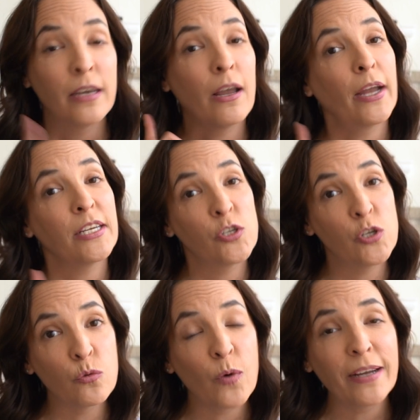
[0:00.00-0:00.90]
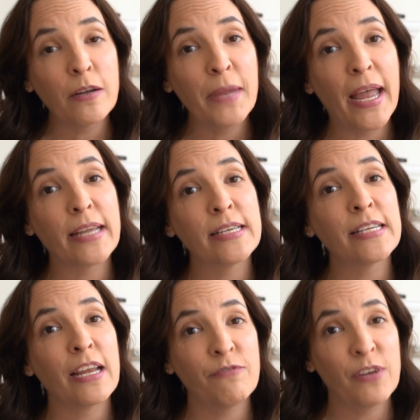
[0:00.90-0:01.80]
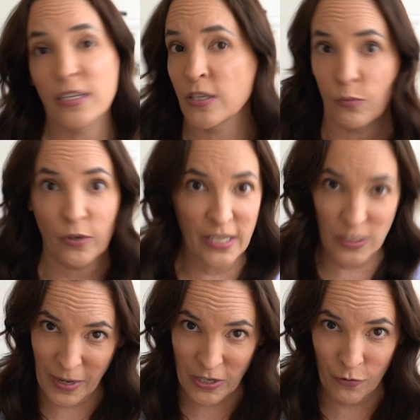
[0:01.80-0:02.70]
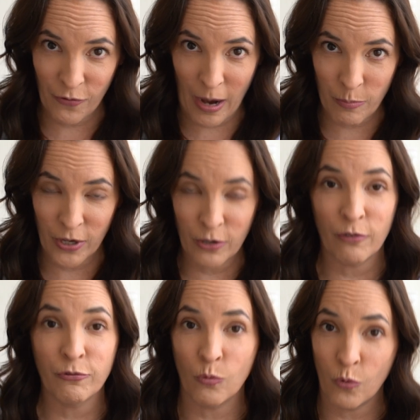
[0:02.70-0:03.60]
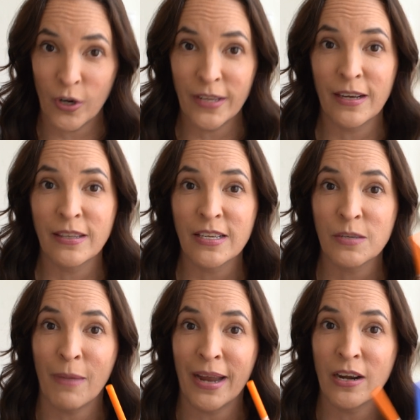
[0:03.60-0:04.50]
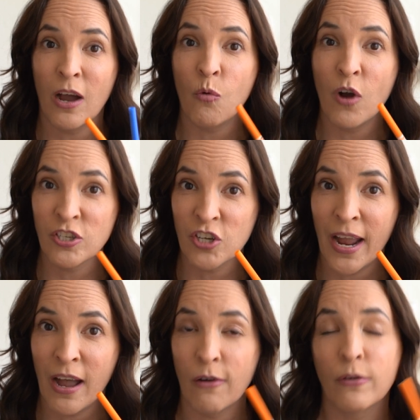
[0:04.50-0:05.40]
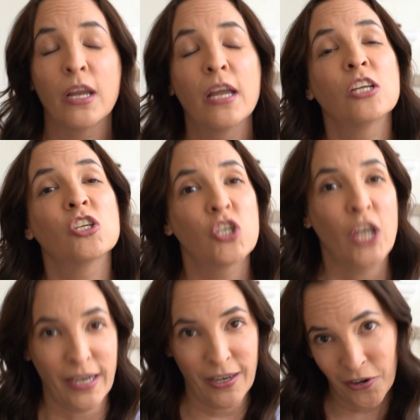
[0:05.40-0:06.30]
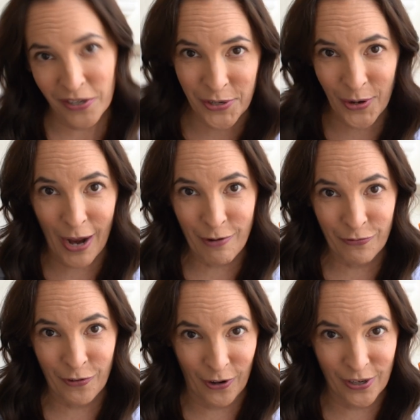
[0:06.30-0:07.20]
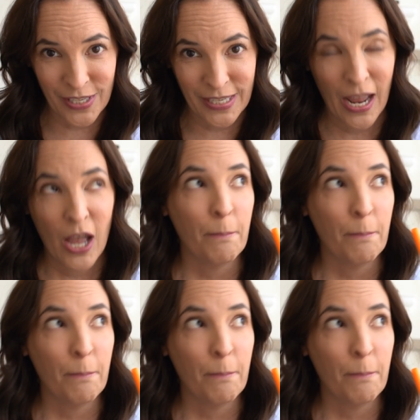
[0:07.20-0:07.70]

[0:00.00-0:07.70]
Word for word: Now I do recommend if it's really special fabric or if you're worried that this might not wash out, check it on a scrap first.